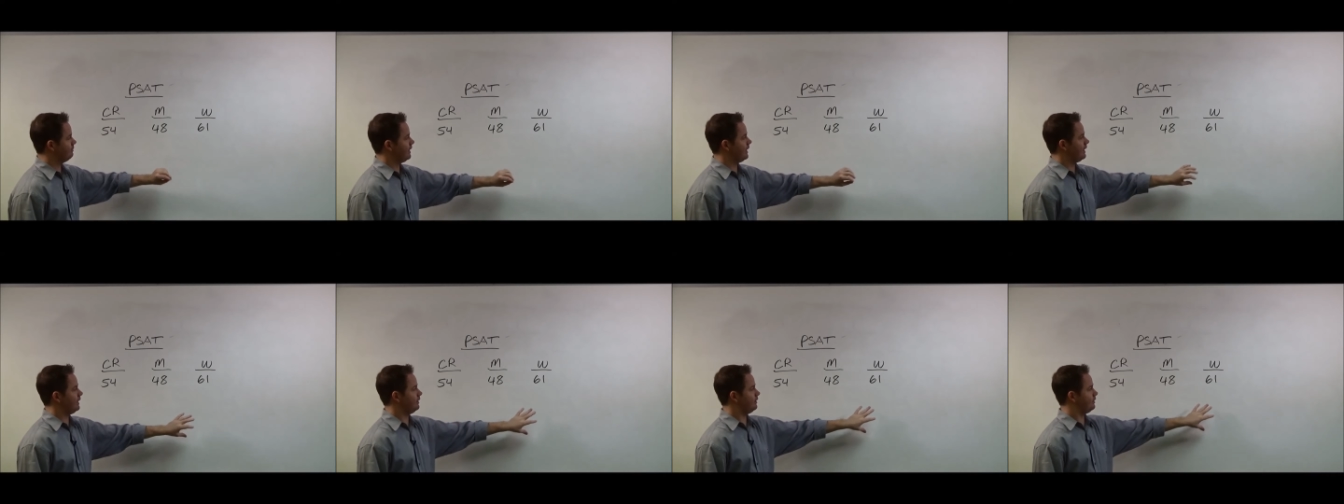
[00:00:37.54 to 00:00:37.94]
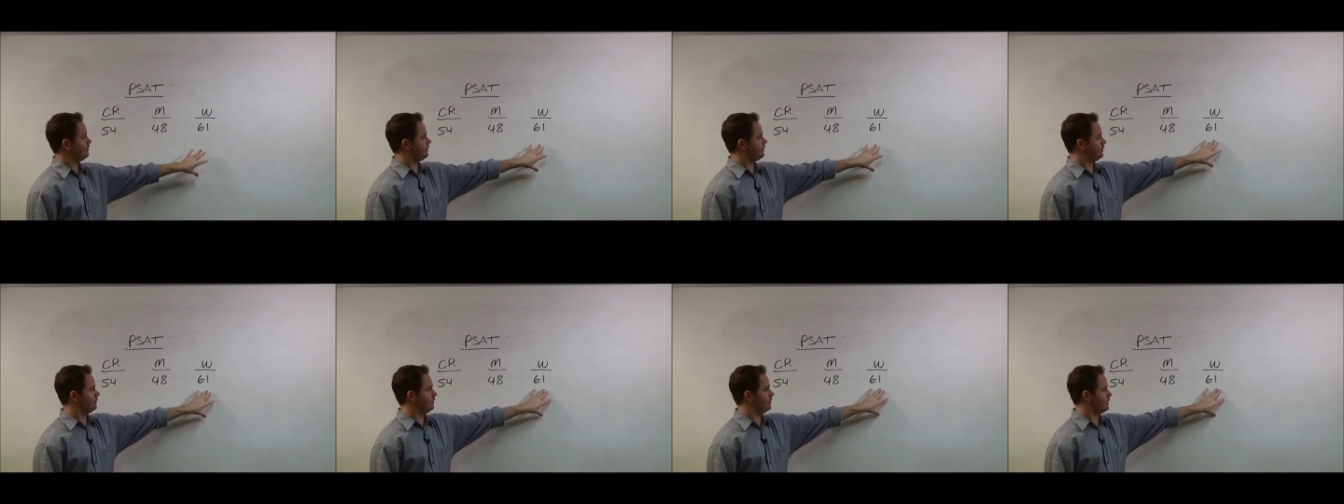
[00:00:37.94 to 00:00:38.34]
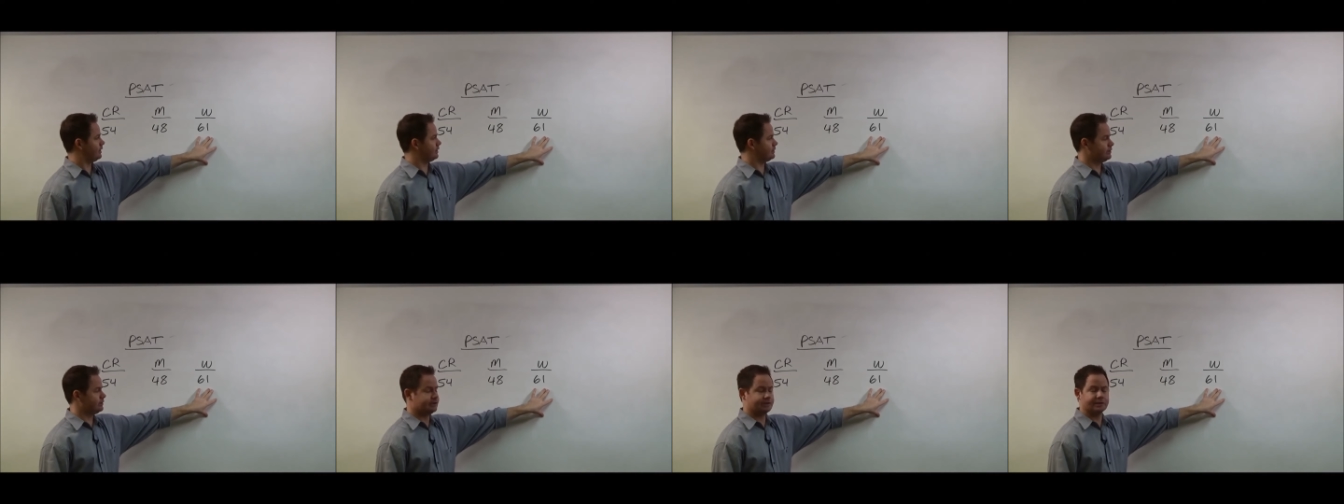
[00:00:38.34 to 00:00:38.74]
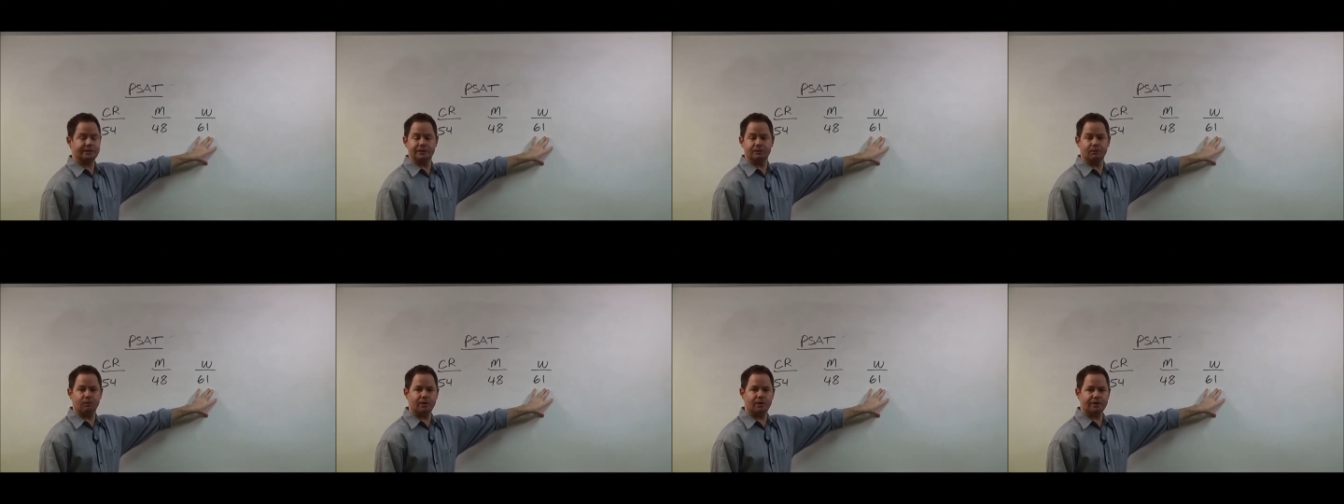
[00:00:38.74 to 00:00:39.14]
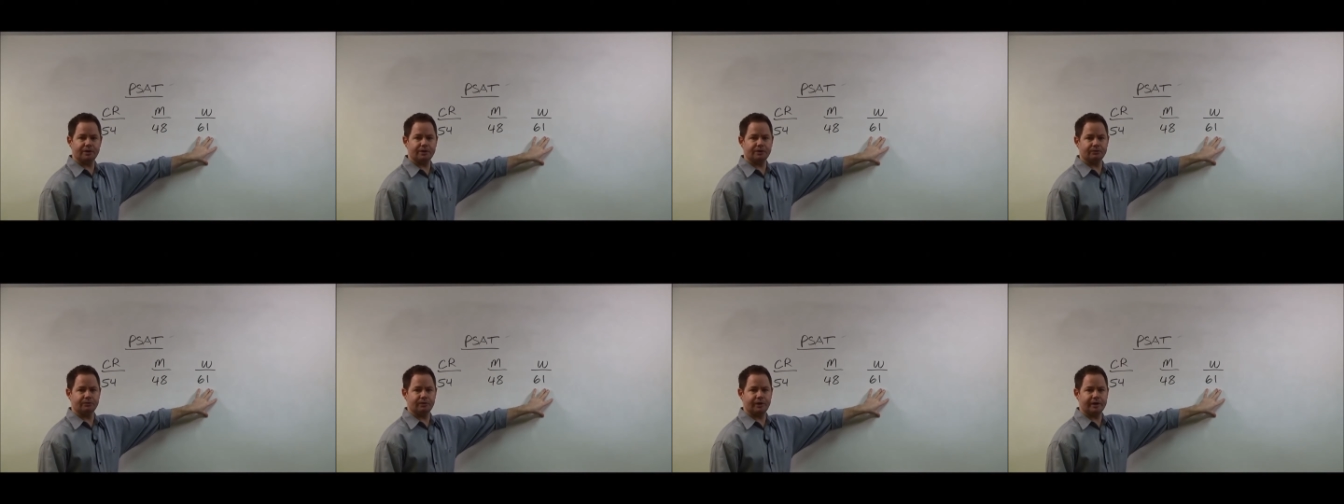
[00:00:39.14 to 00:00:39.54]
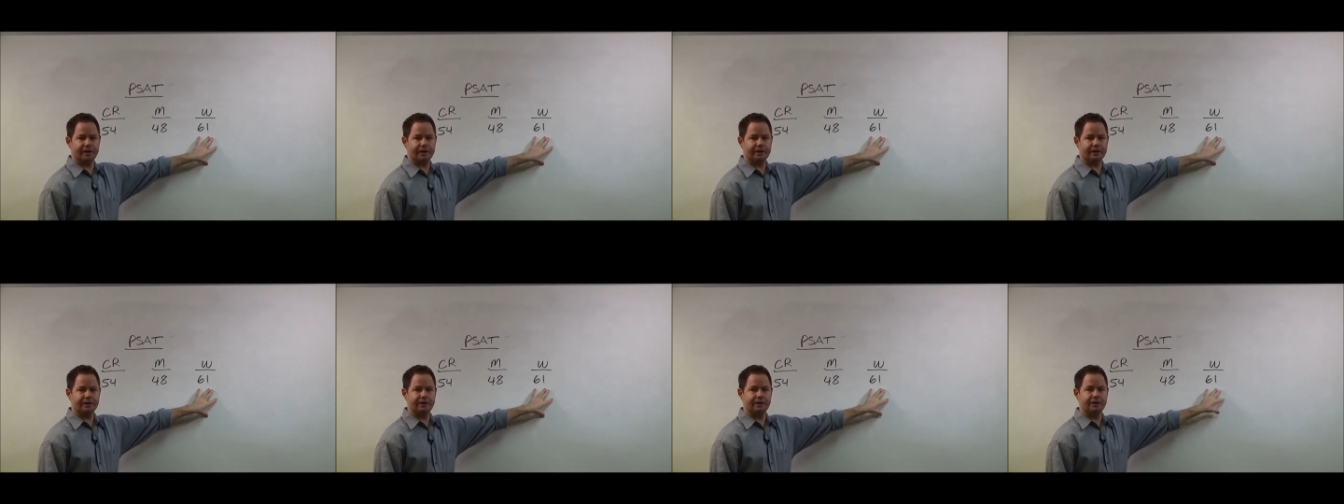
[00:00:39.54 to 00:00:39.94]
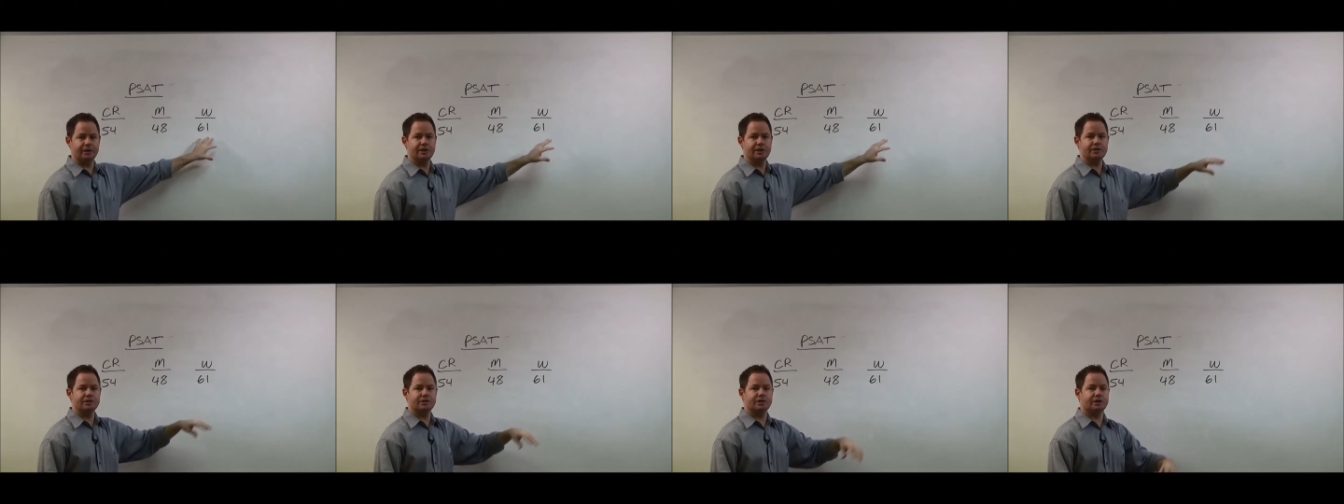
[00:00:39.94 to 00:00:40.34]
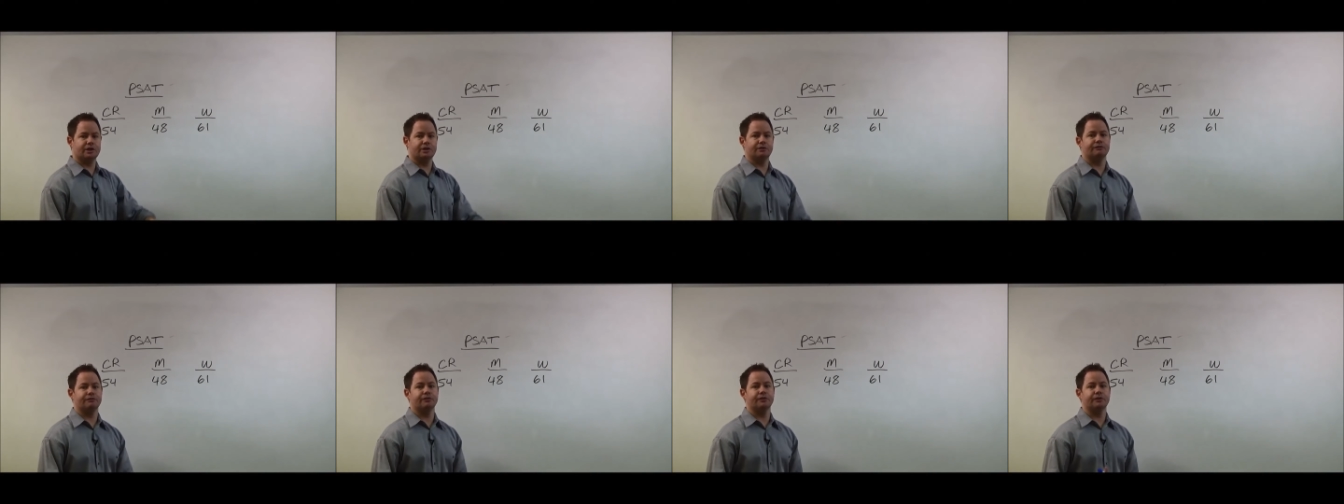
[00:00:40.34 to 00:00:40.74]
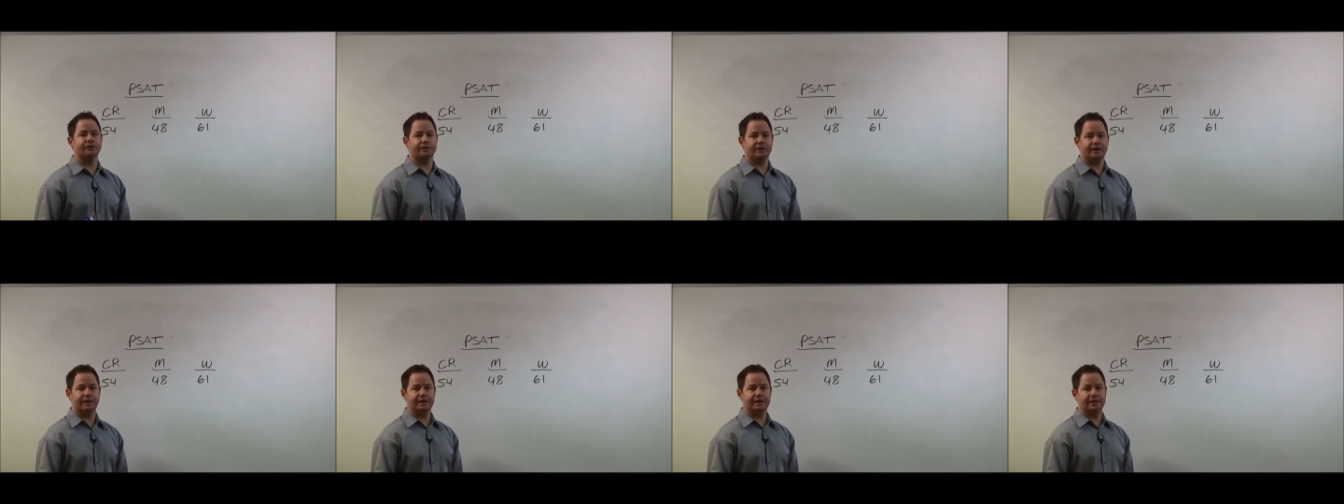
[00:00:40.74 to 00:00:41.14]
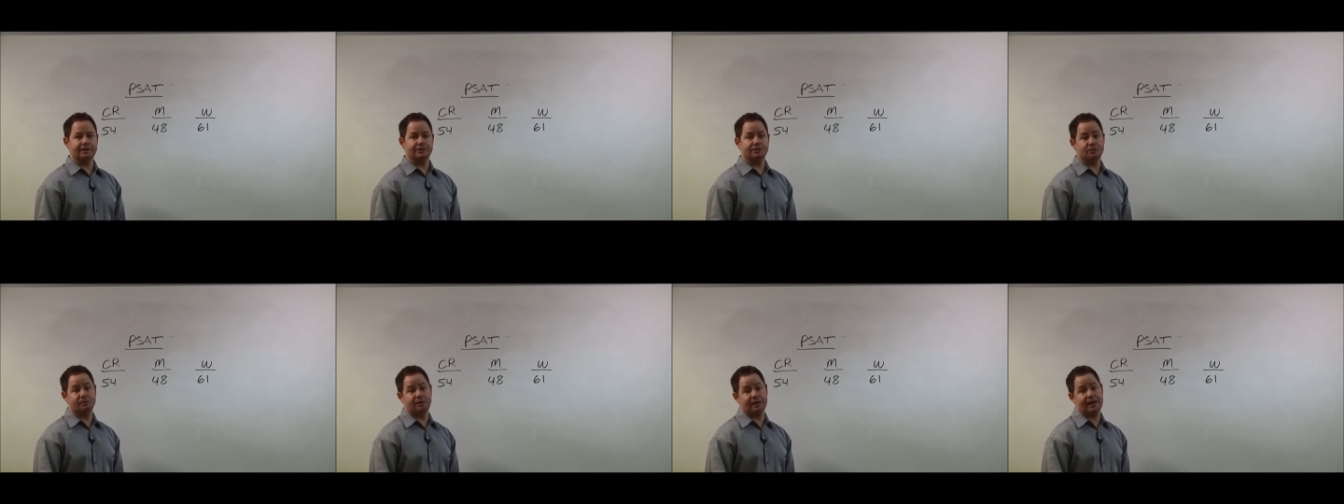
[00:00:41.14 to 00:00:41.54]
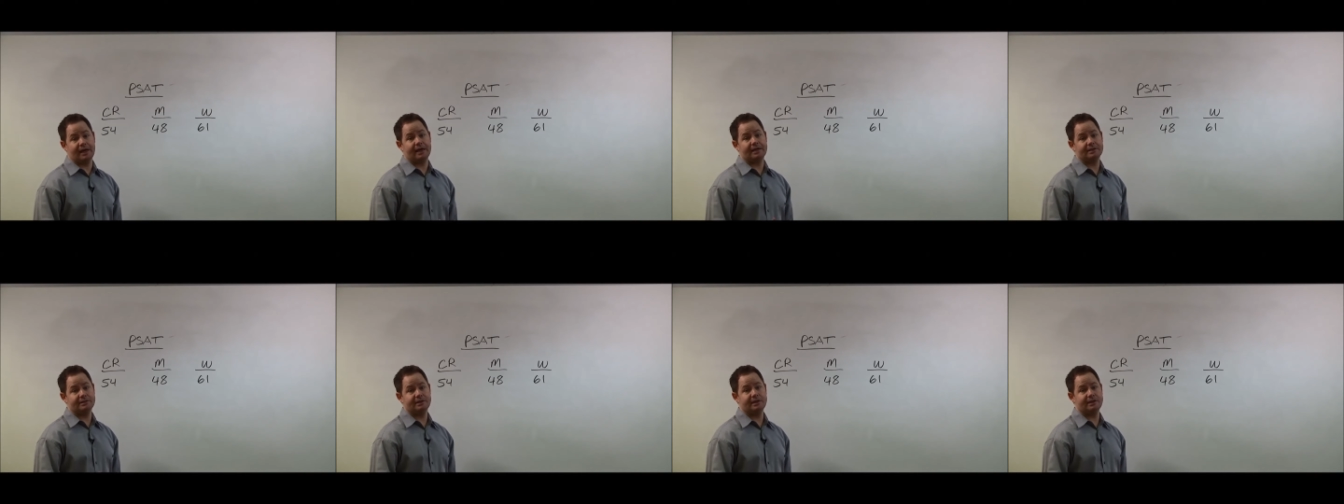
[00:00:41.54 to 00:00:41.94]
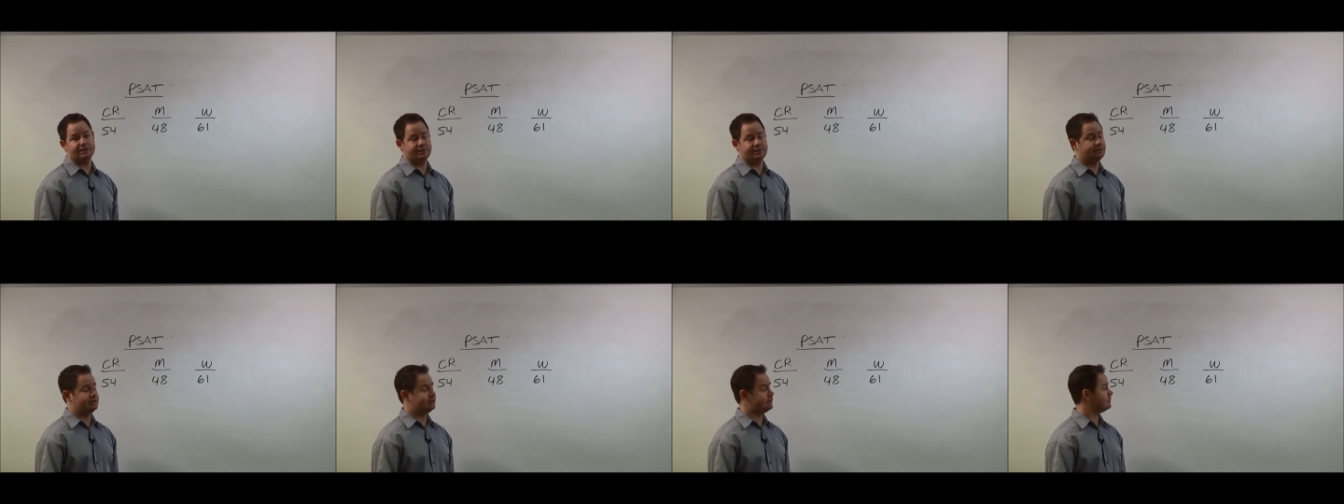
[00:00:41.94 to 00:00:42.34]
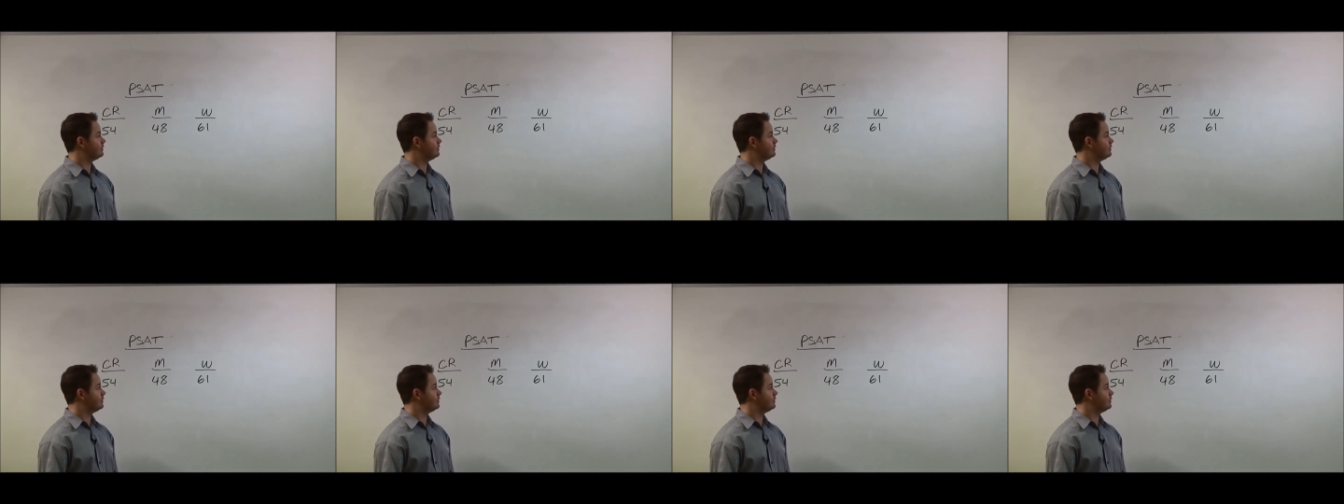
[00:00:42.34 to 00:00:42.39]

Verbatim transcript: math, or a 61 in the writing, to convert that into an SAT